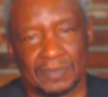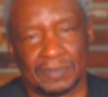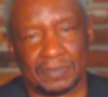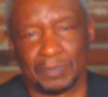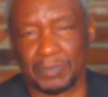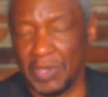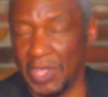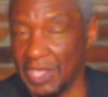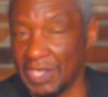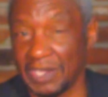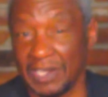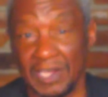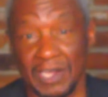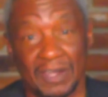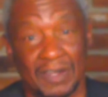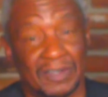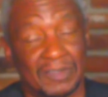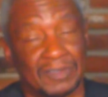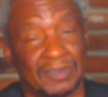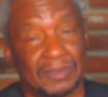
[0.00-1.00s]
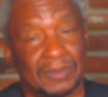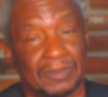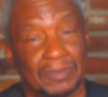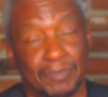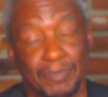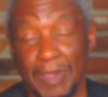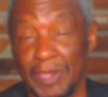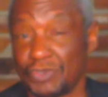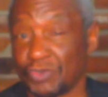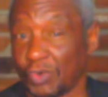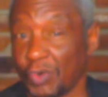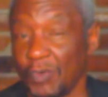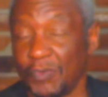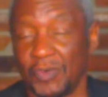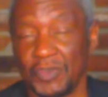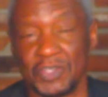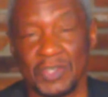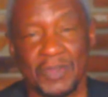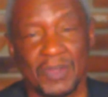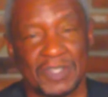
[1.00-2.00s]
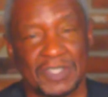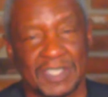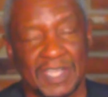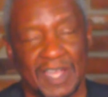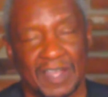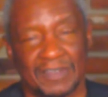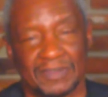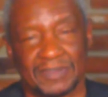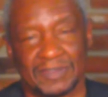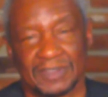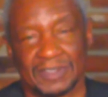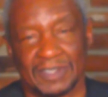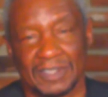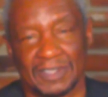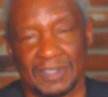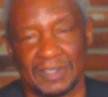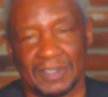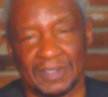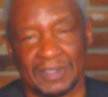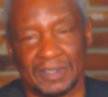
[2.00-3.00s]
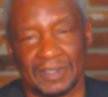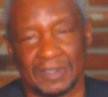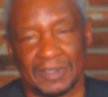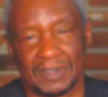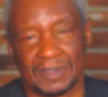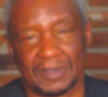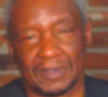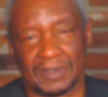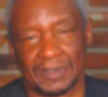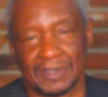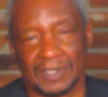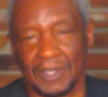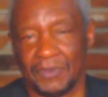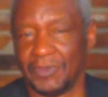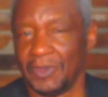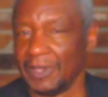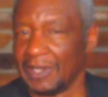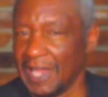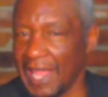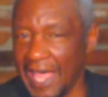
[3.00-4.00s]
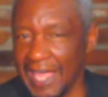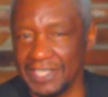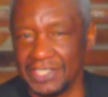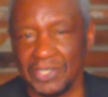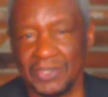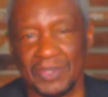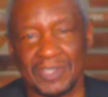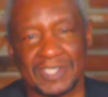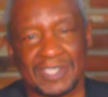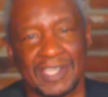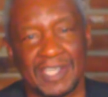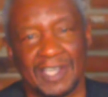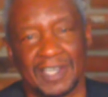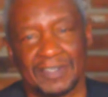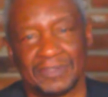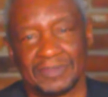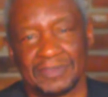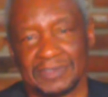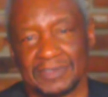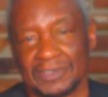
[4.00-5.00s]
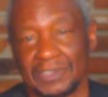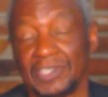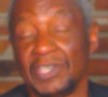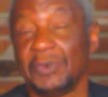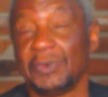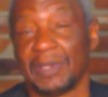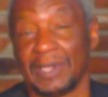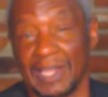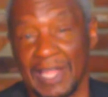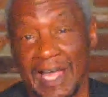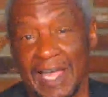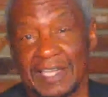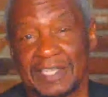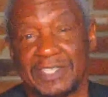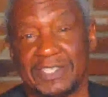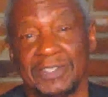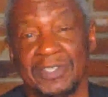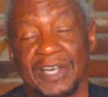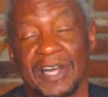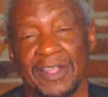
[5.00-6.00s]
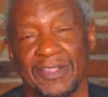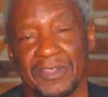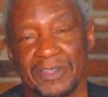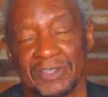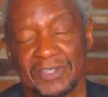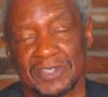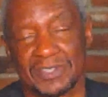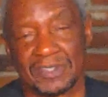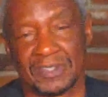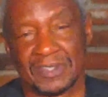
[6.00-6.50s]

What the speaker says: Be clear. Be truthful to yourself. If you lie to yourself, you will lie to others.